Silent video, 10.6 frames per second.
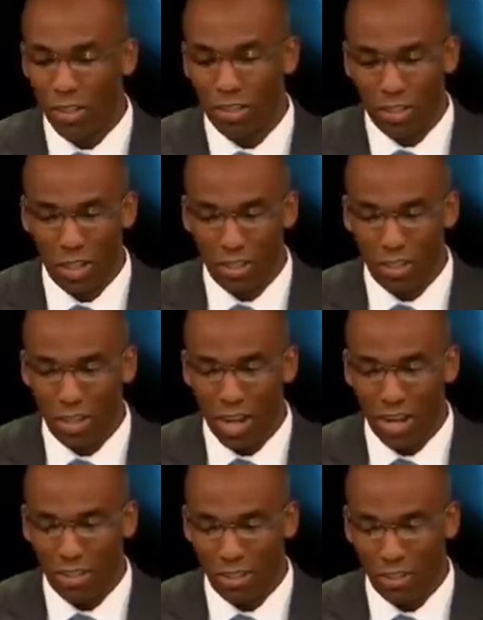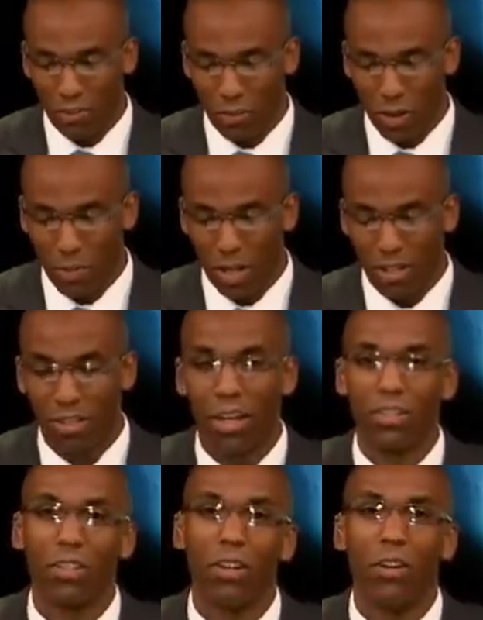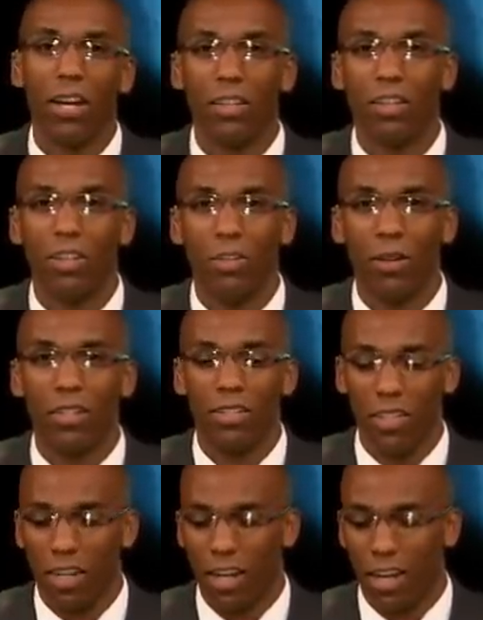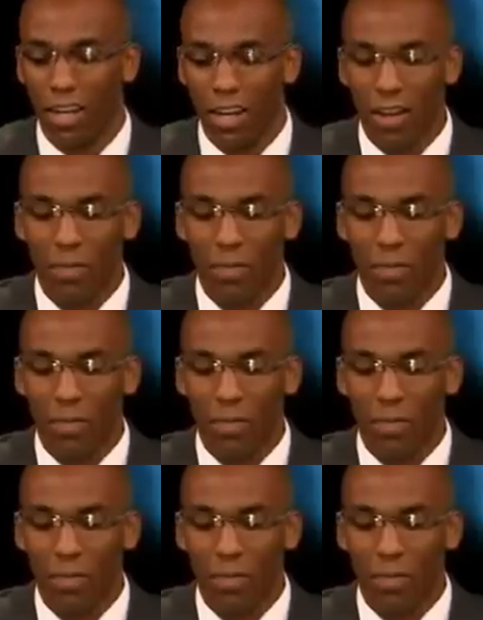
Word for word: disgusting action from Monsanto and the USDA.